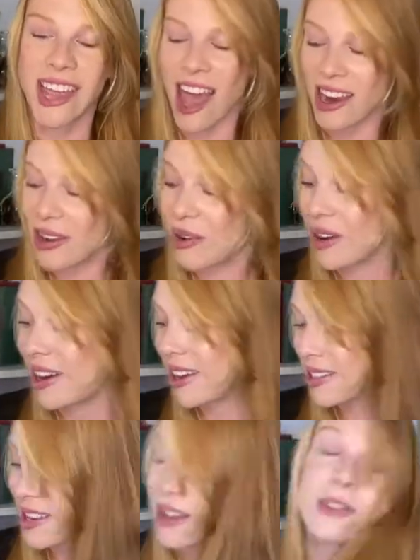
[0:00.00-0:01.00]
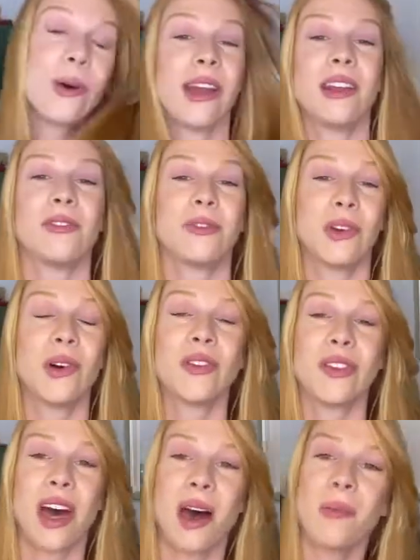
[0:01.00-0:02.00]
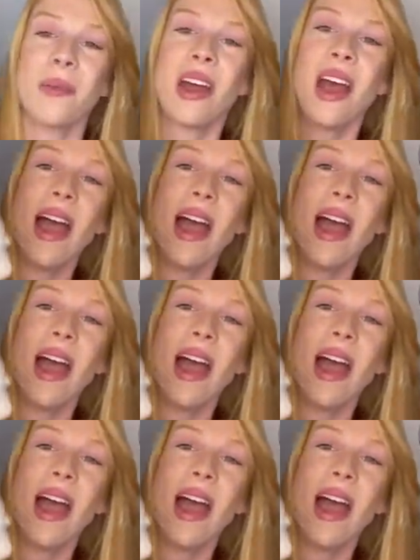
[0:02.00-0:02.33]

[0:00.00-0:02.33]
category, because I have quite a few of them.